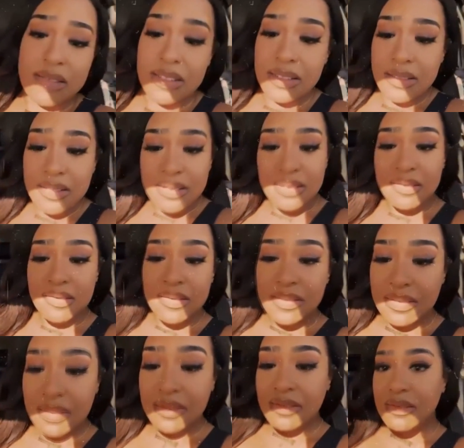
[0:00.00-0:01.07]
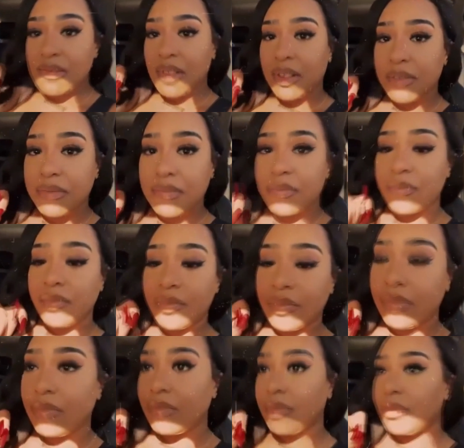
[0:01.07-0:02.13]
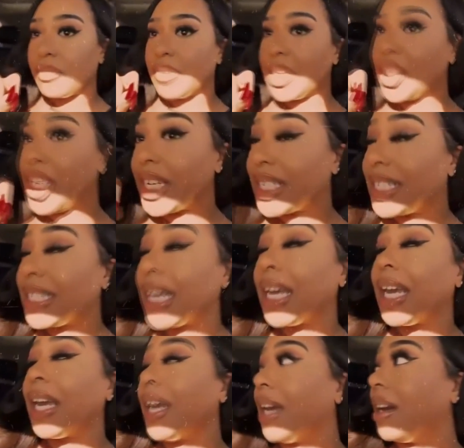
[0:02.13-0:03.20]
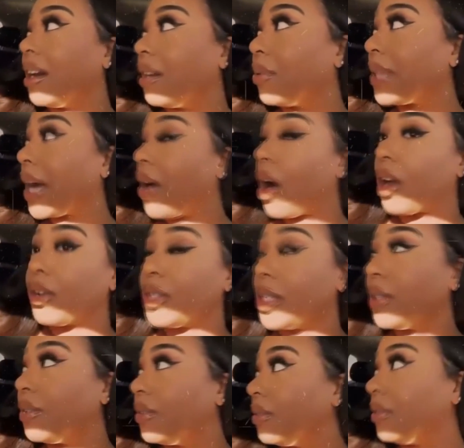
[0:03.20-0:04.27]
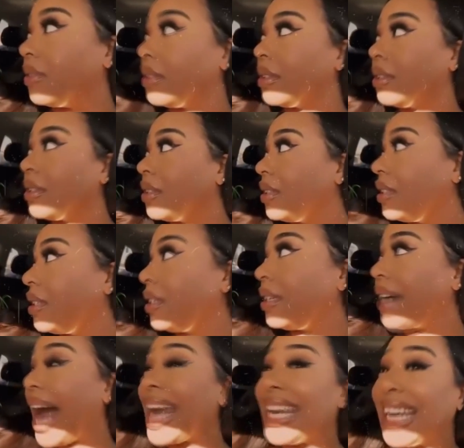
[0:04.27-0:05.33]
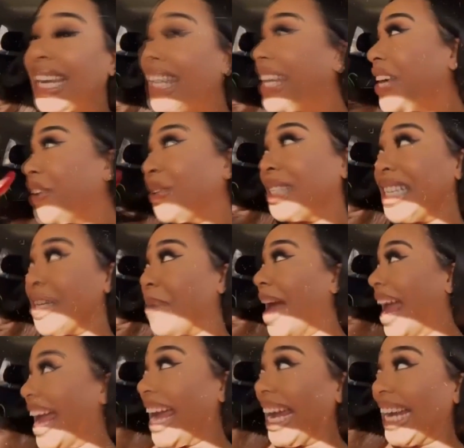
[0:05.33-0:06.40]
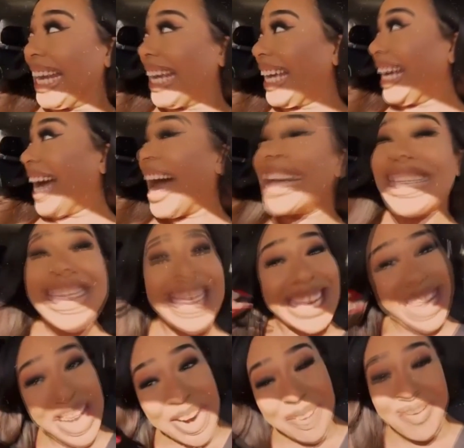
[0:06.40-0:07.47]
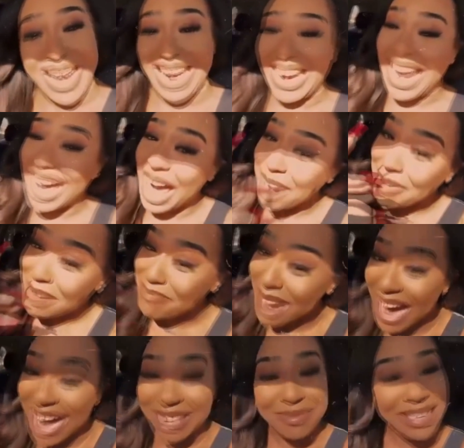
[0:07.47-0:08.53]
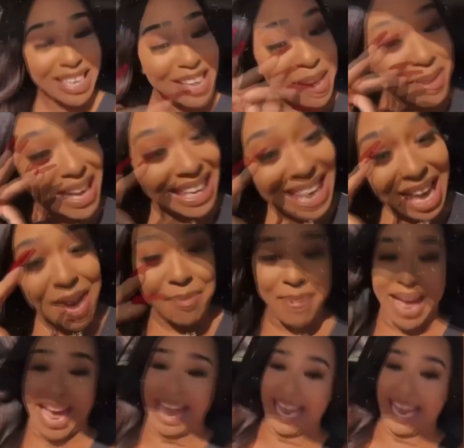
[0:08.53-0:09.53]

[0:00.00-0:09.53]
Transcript: That's another point for her. And she could sing without auto-tune. I need a little T-Pain. I need a little bit. It ain't gotta be much. Give me a little bit.